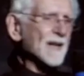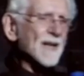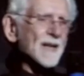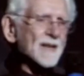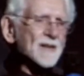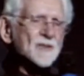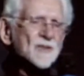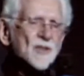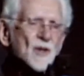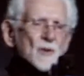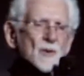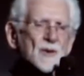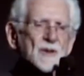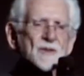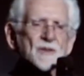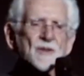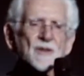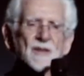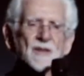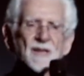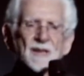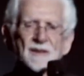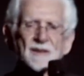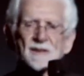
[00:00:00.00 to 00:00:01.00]
And so it
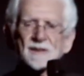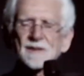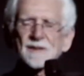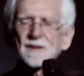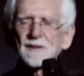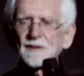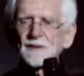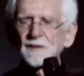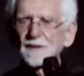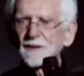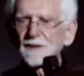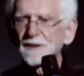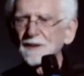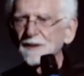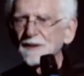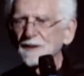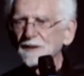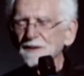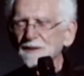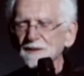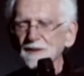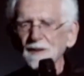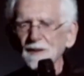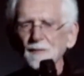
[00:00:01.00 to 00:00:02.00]
took us
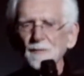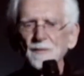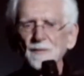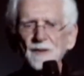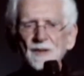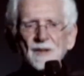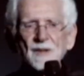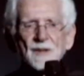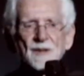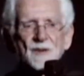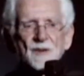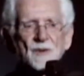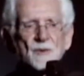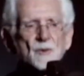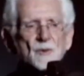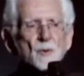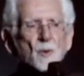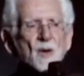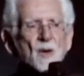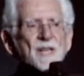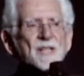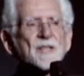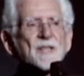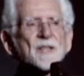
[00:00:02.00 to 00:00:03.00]
some
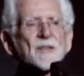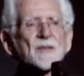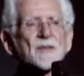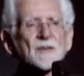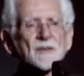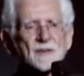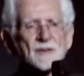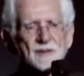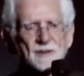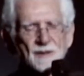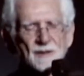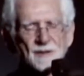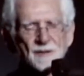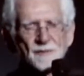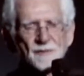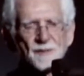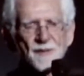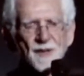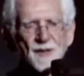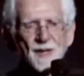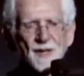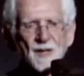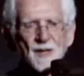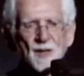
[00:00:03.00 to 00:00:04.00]
20 years
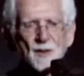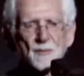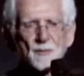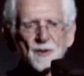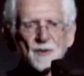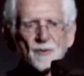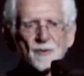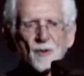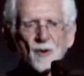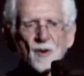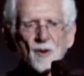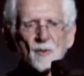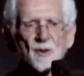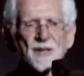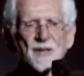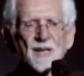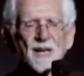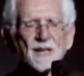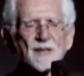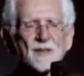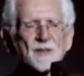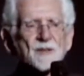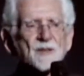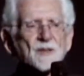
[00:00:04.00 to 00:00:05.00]
before we
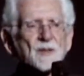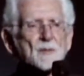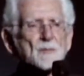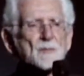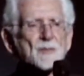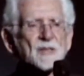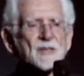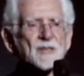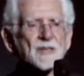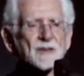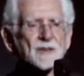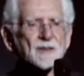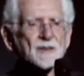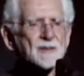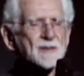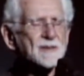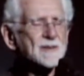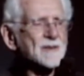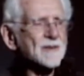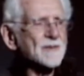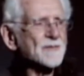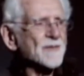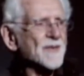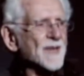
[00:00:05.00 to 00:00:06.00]
got into the
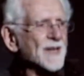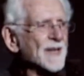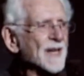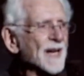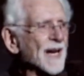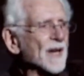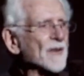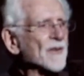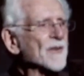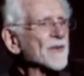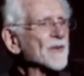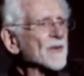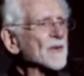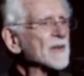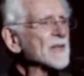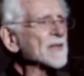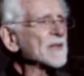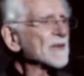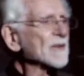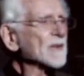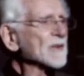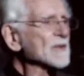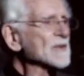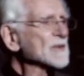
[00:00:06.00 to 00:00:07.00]
millions and 30
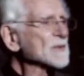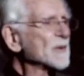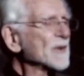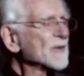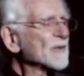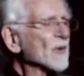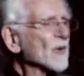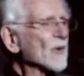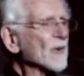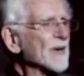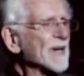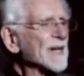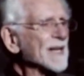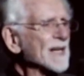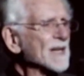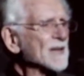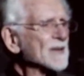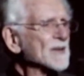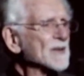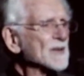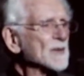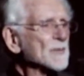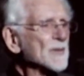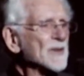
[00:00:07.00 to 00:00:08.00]
years before we got
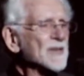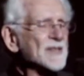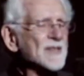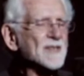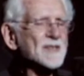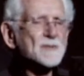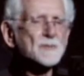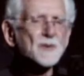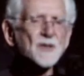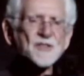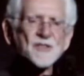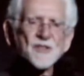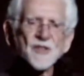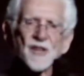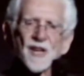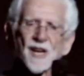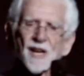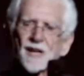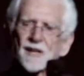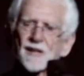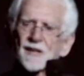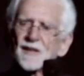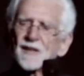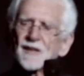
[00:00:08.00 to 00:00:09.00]
into the billions. But
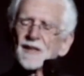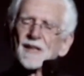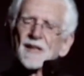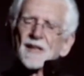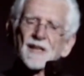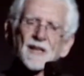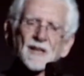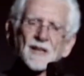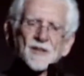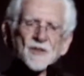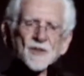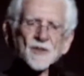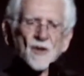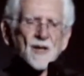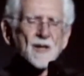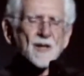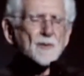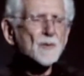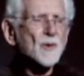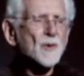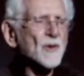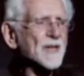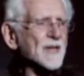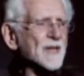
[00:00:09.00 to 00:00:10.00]
today, as Sean
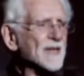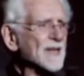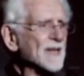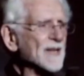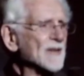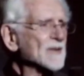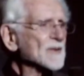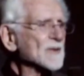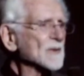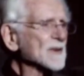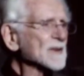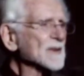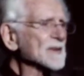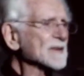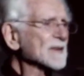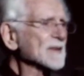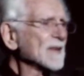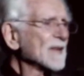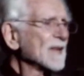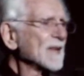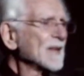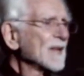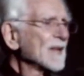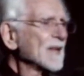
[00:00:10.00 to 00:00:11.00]
pointed out to us,
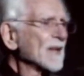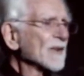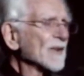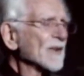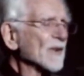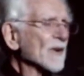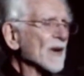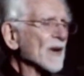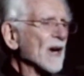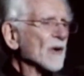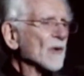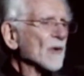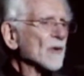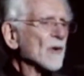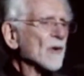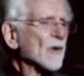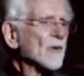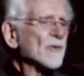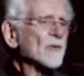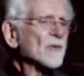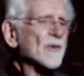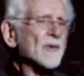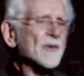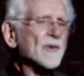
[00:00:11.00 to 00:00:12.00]
there are
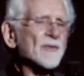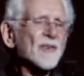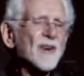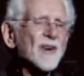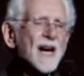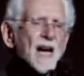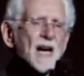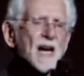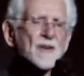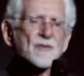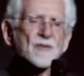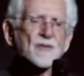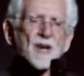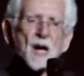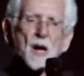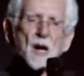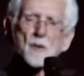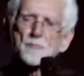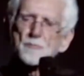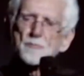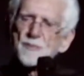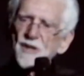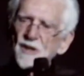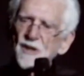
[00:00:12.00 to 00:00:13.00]
over 5
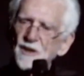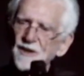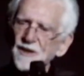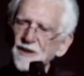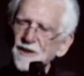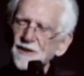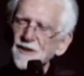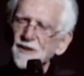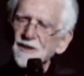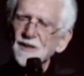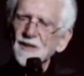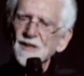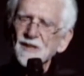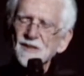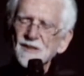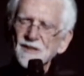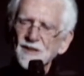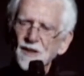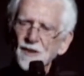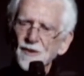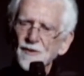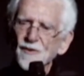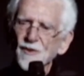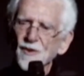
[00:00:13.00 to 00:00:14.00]
billion
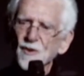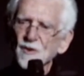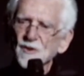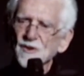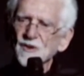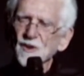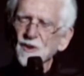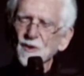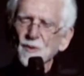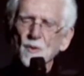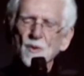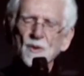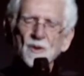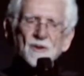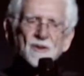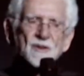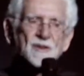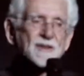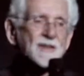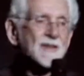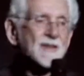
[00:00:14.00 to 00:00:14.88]
cell phones in the world.